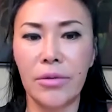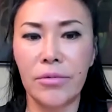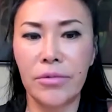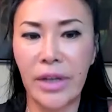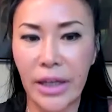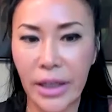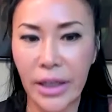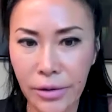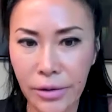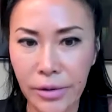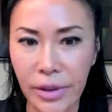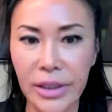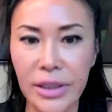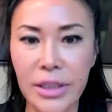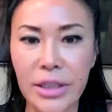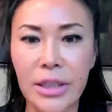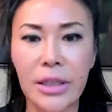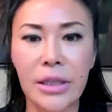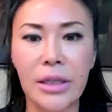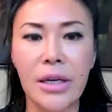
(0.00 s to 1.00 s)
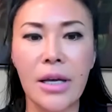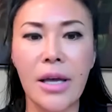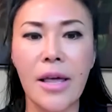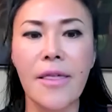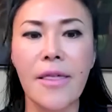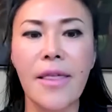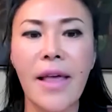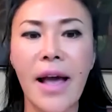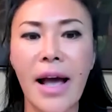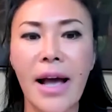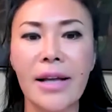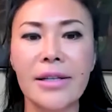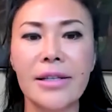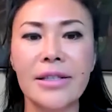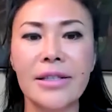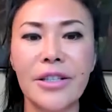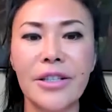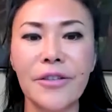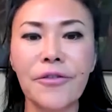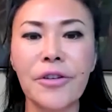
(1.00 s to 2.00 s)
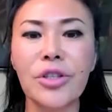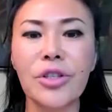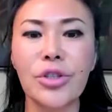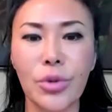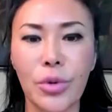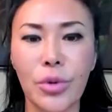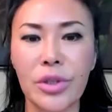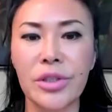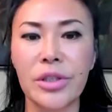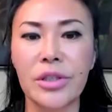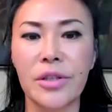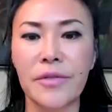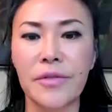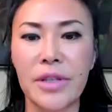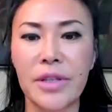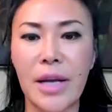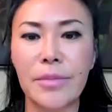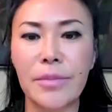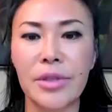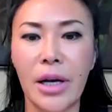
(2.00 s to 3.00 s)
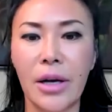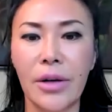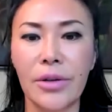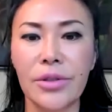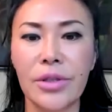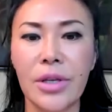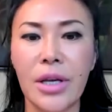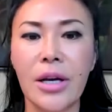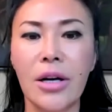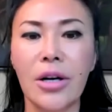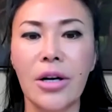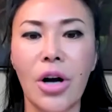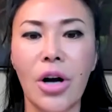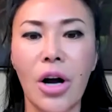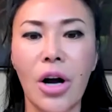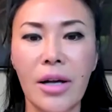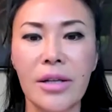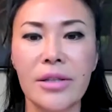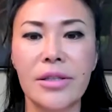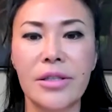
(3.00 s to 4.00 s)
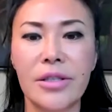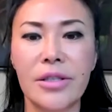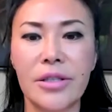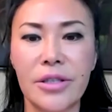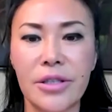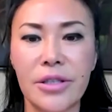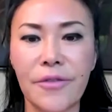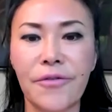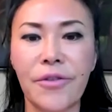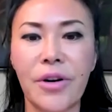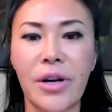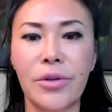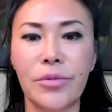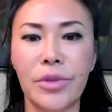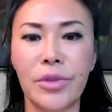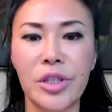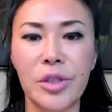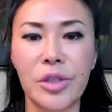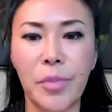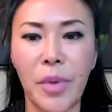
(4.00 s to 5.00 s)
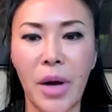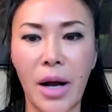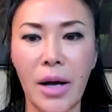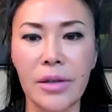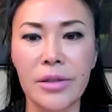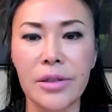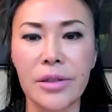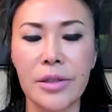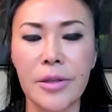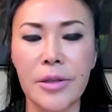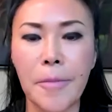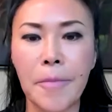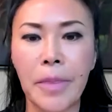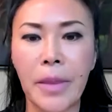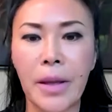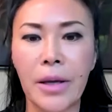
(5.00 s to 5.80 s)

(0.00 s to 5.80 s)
reiterate that different sources of stem cells cause different response.